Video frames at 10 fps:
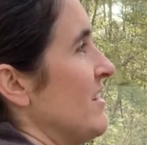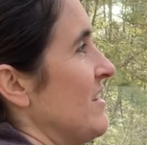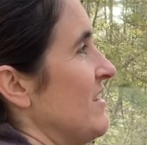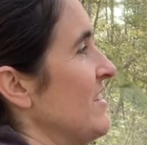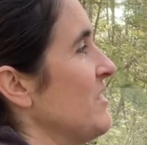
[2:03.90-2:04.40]

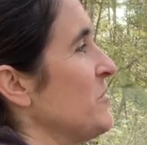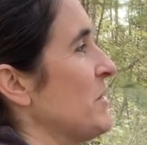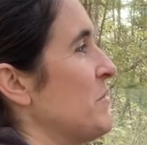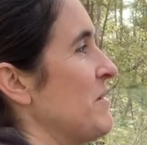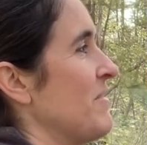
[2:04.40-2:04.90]
This is one of
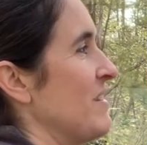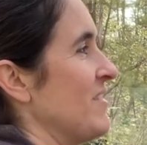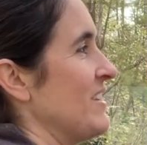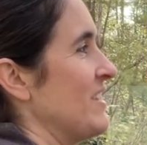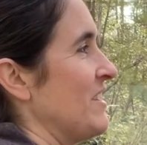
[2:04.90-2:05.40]
my
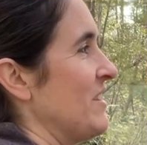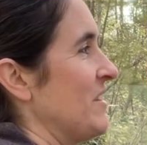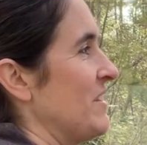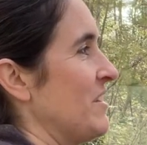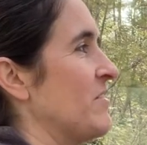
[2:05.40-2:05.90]
favorites here.
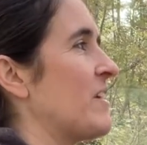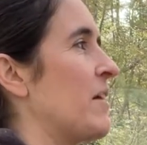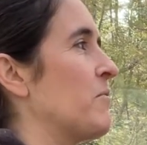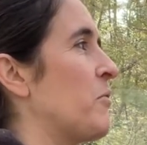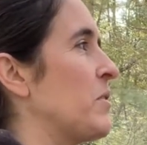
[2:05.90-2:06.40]
You've
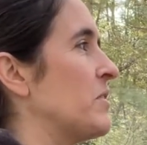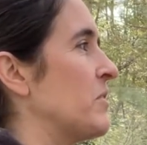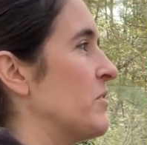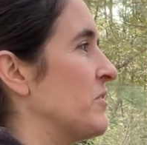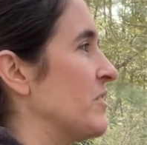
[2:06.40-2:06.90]
got 4
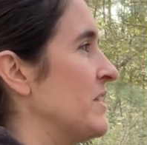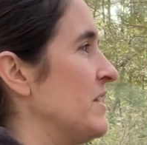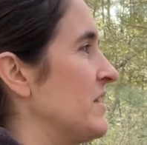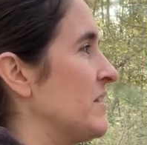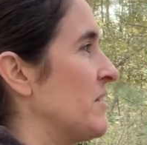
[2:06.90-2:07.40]
toes. Ready?
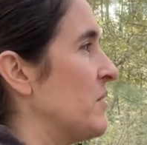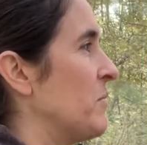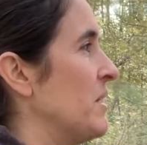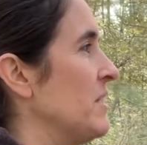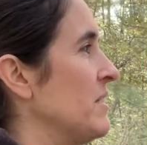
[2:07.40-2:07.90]

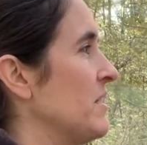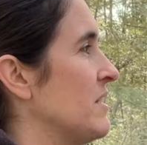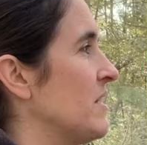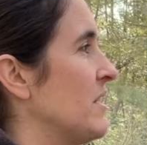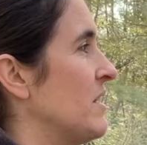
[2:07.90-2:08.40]
1,
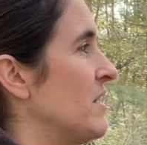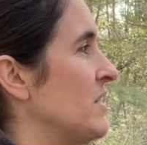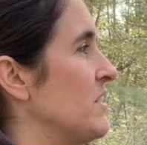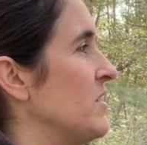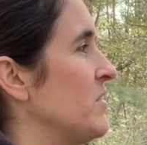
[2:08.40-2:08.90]

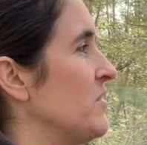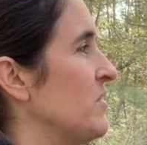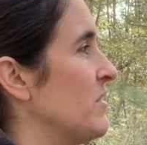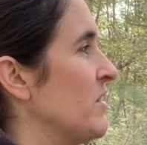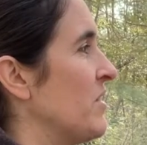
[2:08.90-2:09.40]
2,
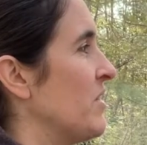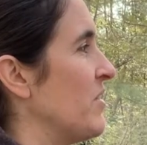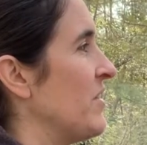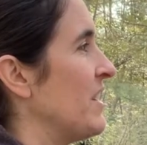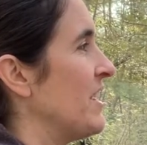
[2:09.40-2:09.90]

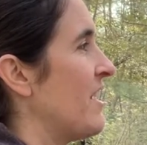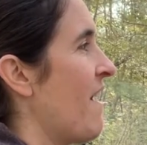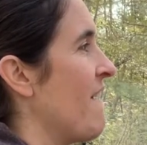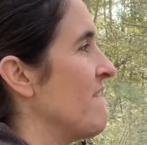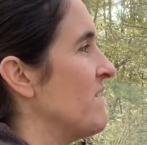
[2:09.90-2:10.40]
3,
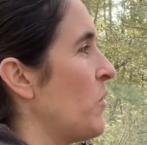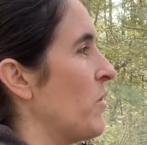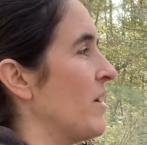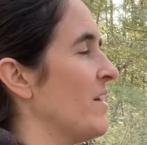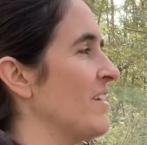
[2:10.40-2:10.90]

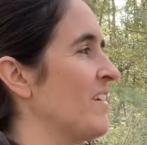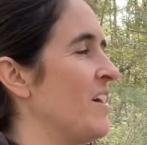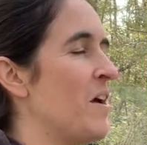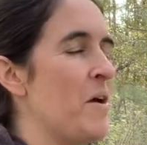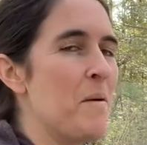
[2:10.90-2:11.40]
4.
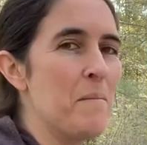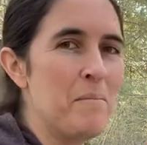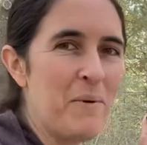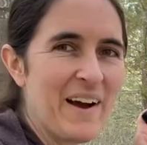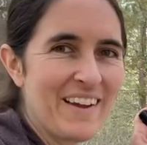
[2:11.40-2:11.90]

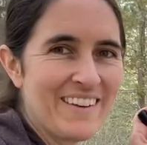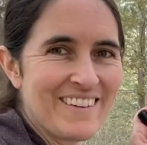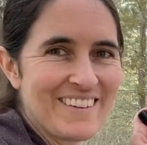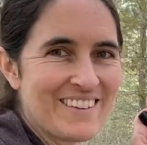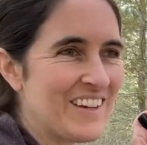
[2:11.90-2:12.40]
But
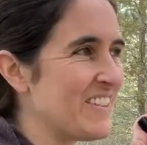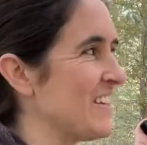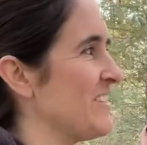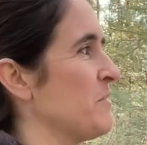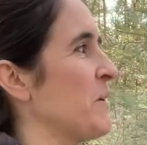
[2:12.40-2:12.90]
look at
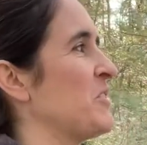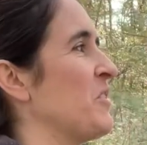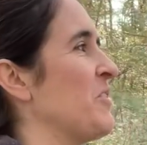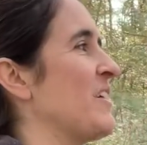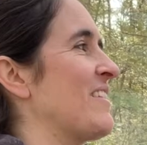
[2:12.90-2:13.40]
this special
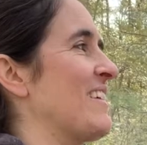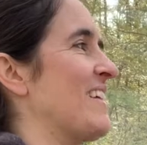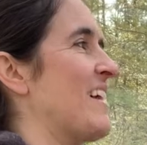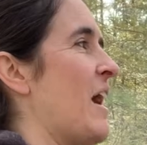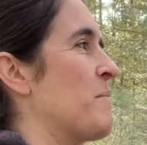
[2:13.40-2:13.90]
thing that
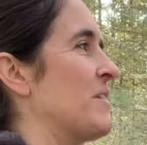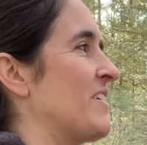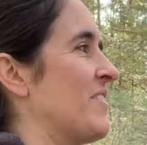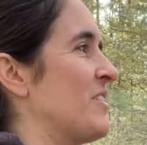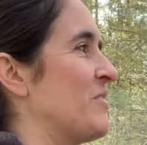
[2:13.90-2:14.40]
happens
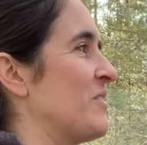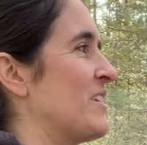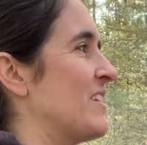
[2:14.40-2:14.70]
on this foot.